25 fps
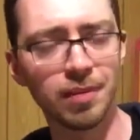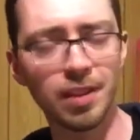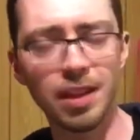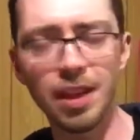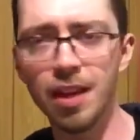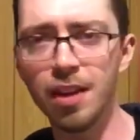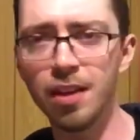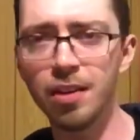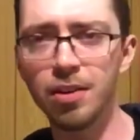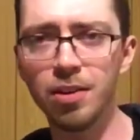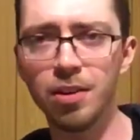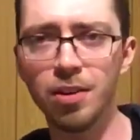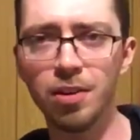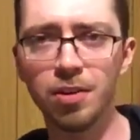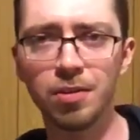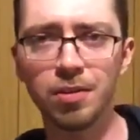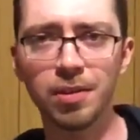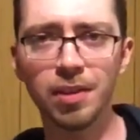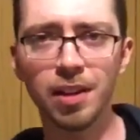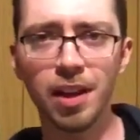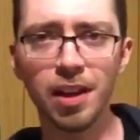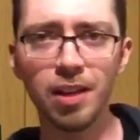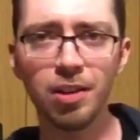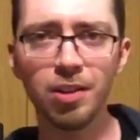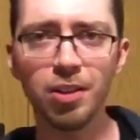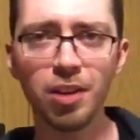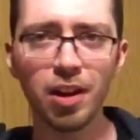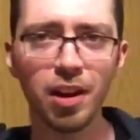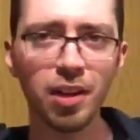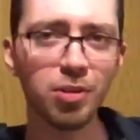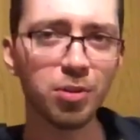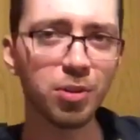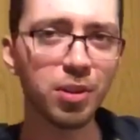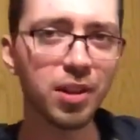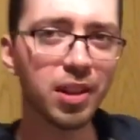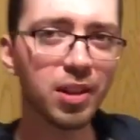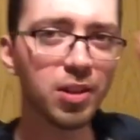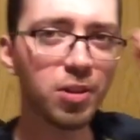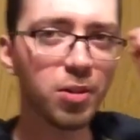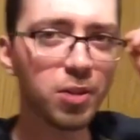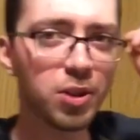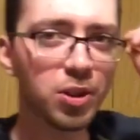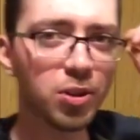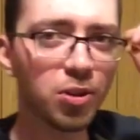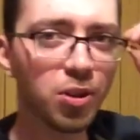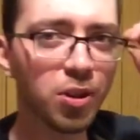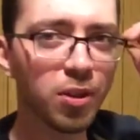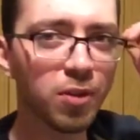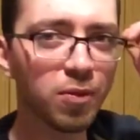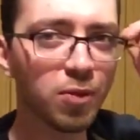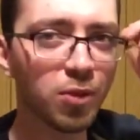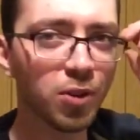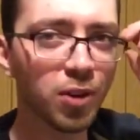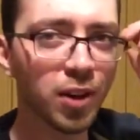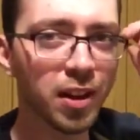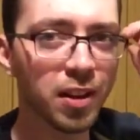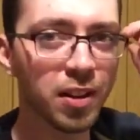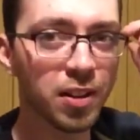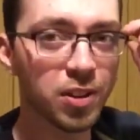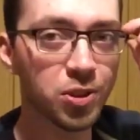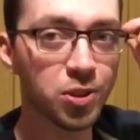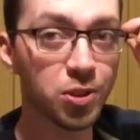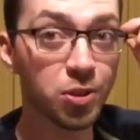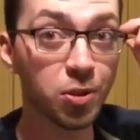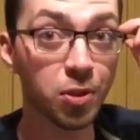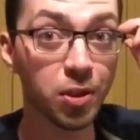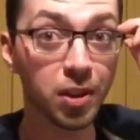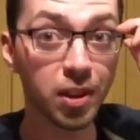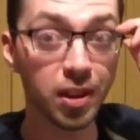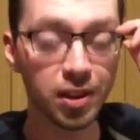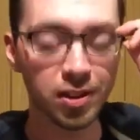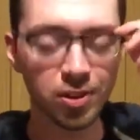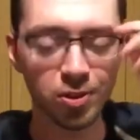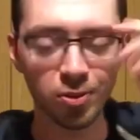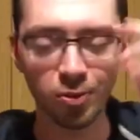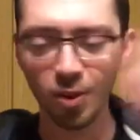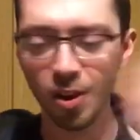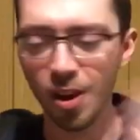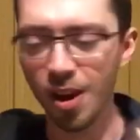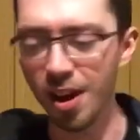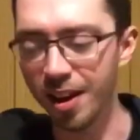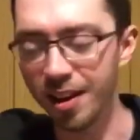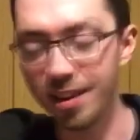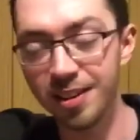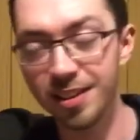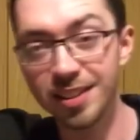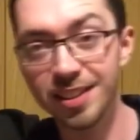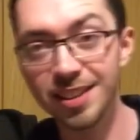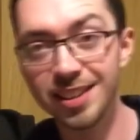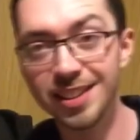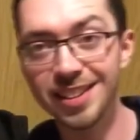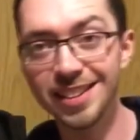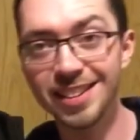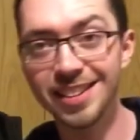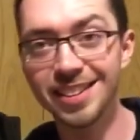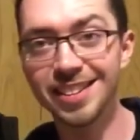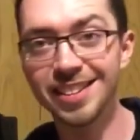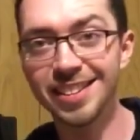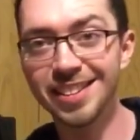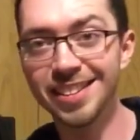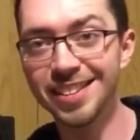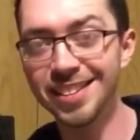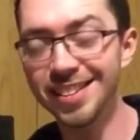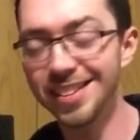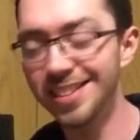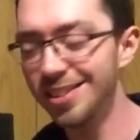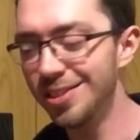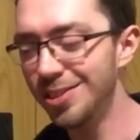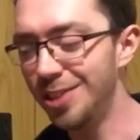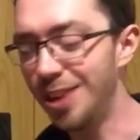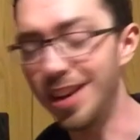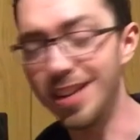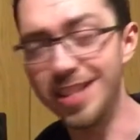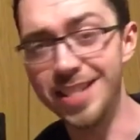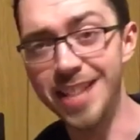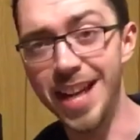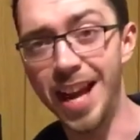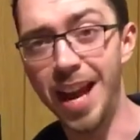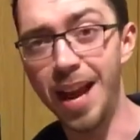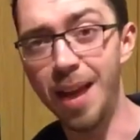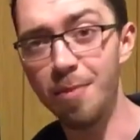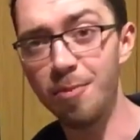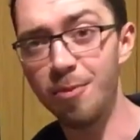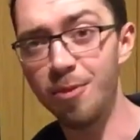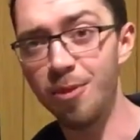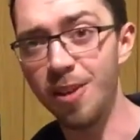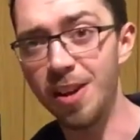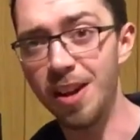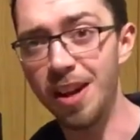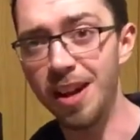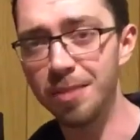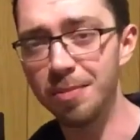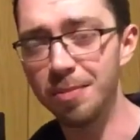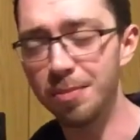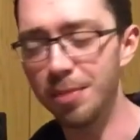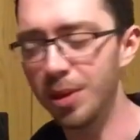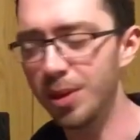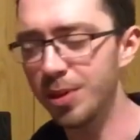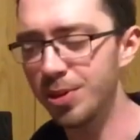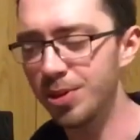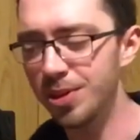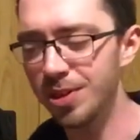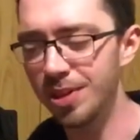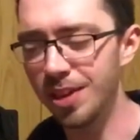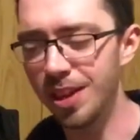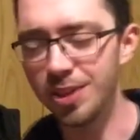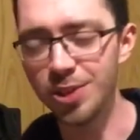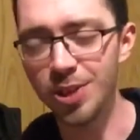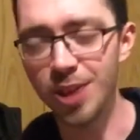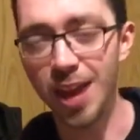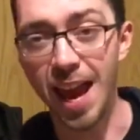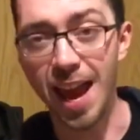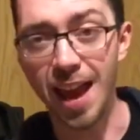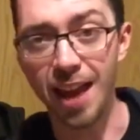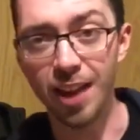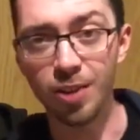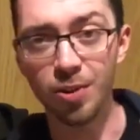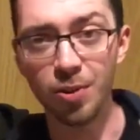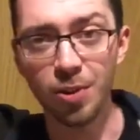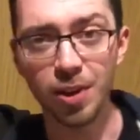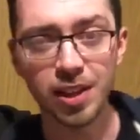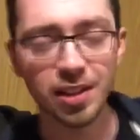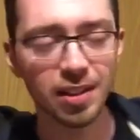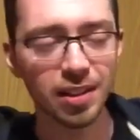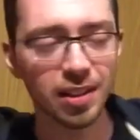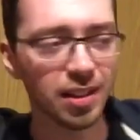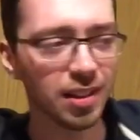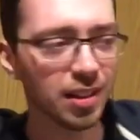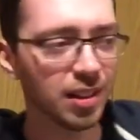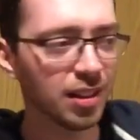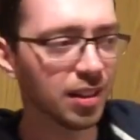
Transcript: yeah, I don't know. I don't. I don't really know what you're looking for out of this, Stuart. It's fine. It's not damn fine, but it's it's adequate.